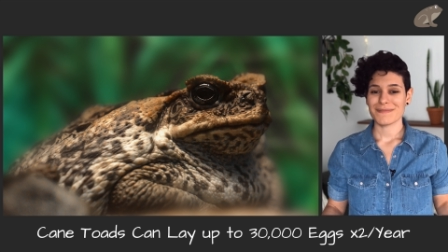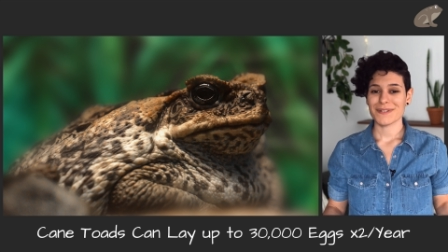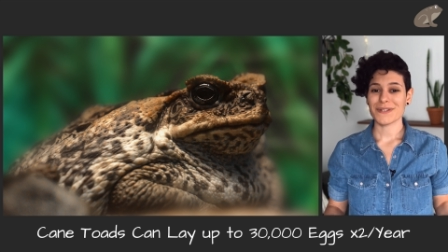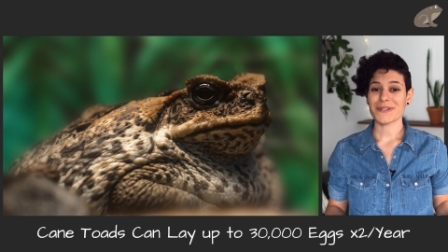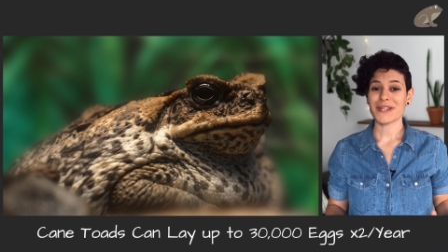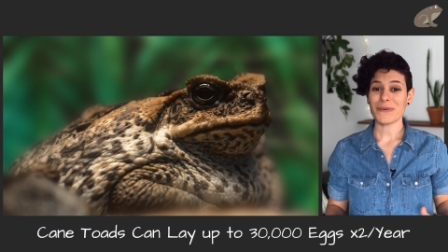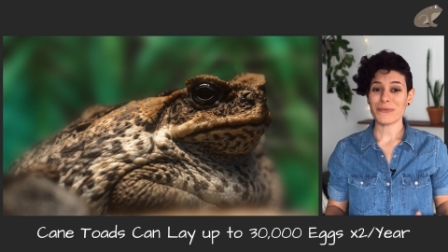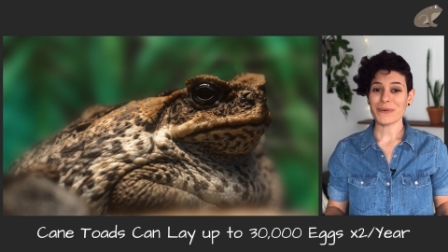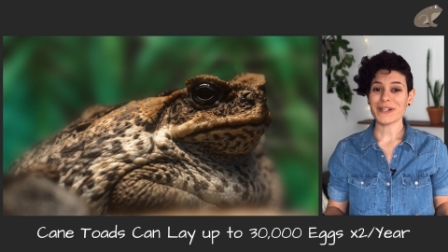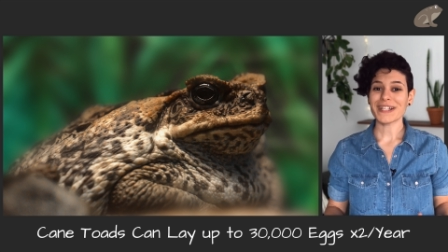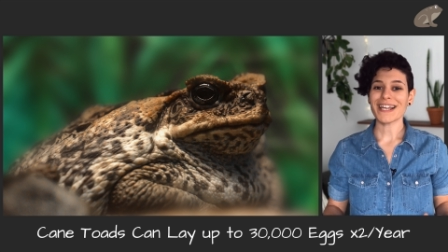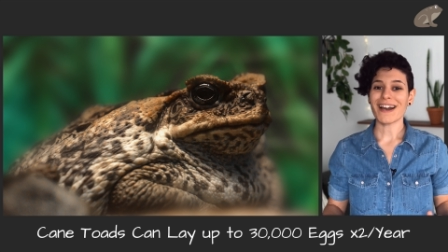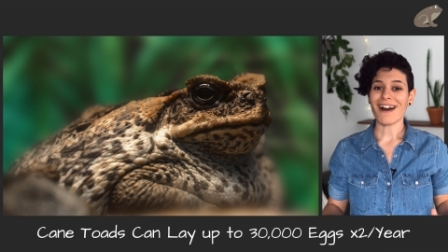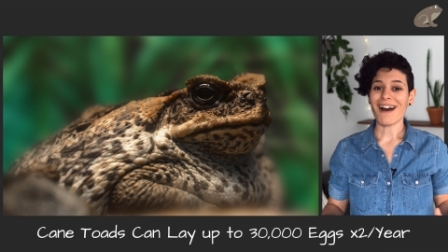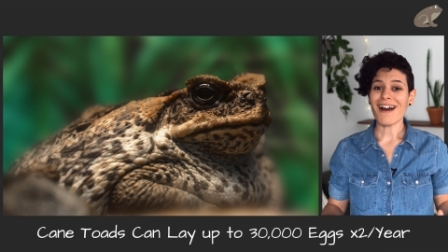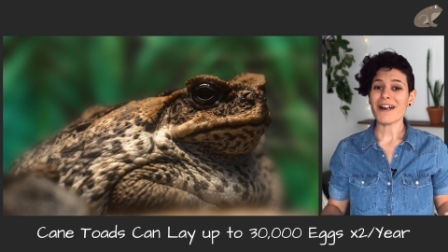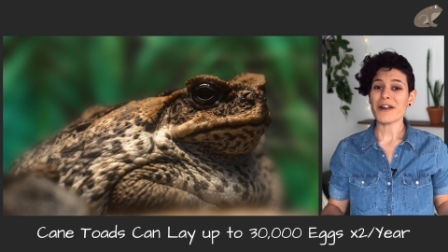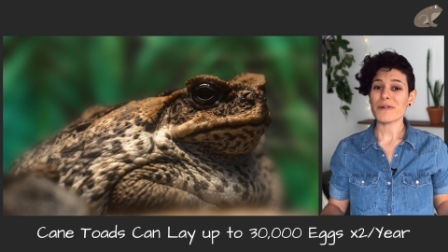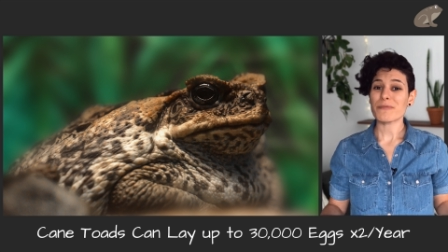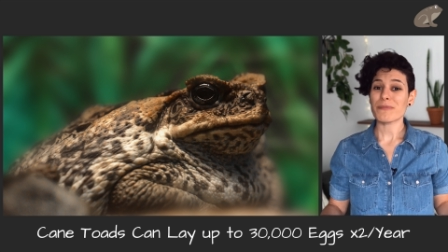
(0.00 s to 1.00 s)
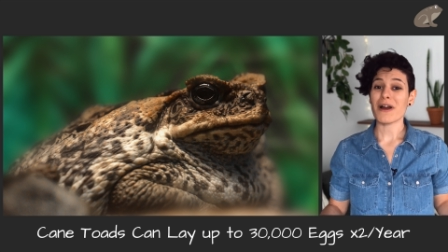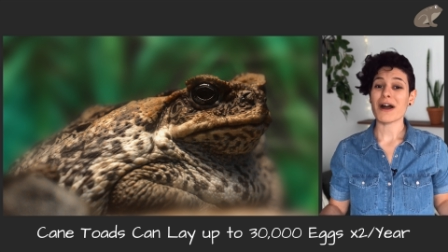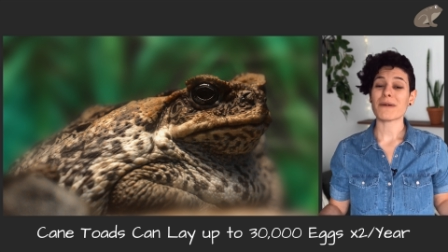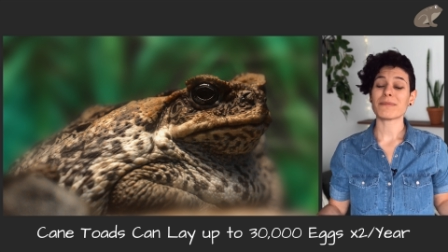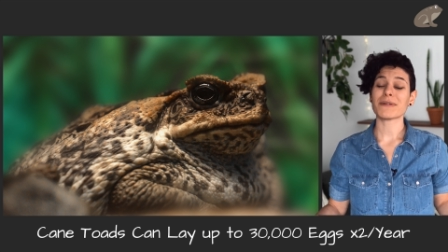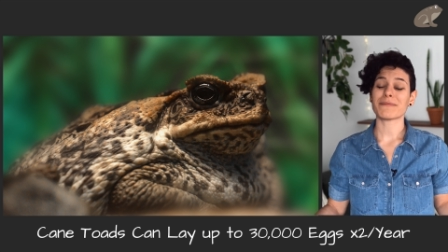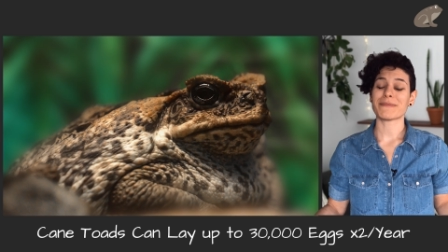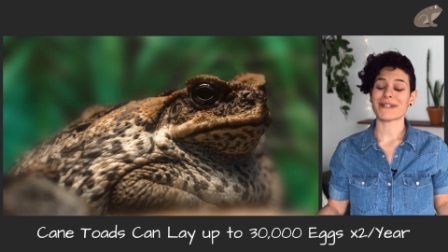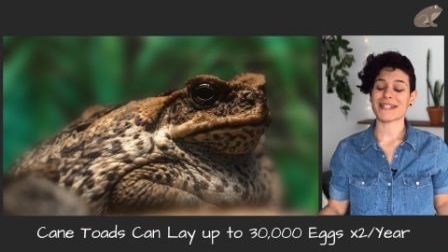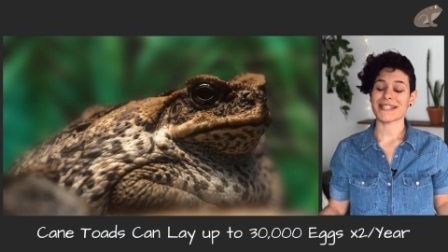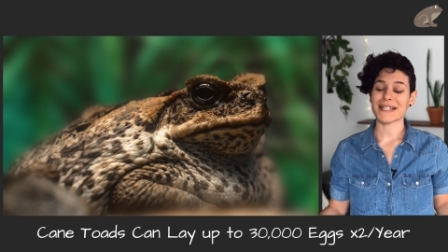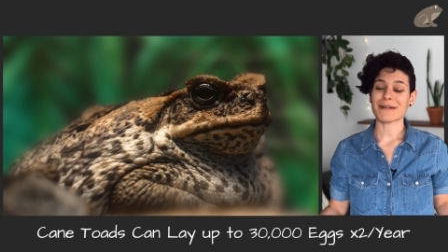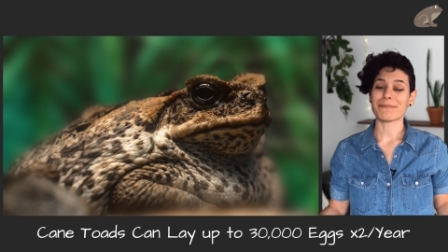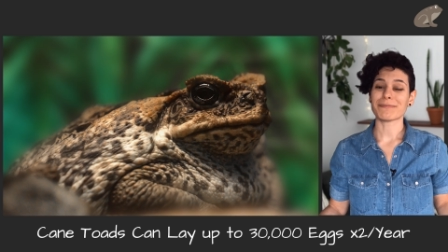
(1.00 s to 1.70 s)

So they really are a problem in some